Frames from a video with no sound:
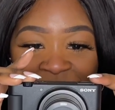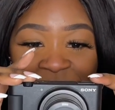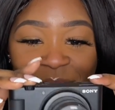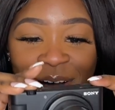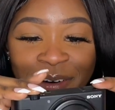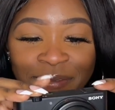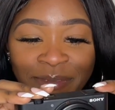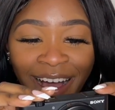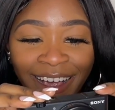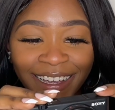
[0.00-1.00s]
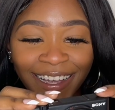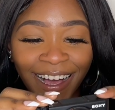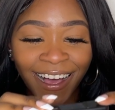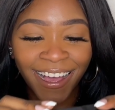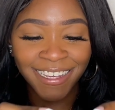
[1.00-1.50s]
Oh my
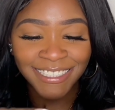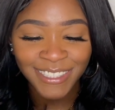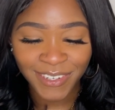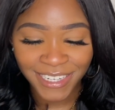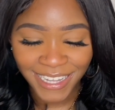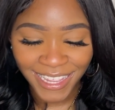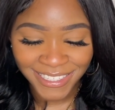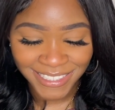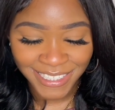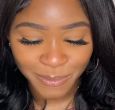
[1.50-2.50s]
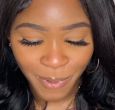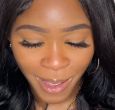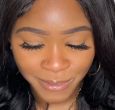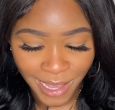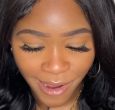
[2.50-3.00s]
gosh, so the lens just
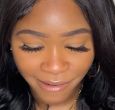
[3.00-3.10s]
popped out.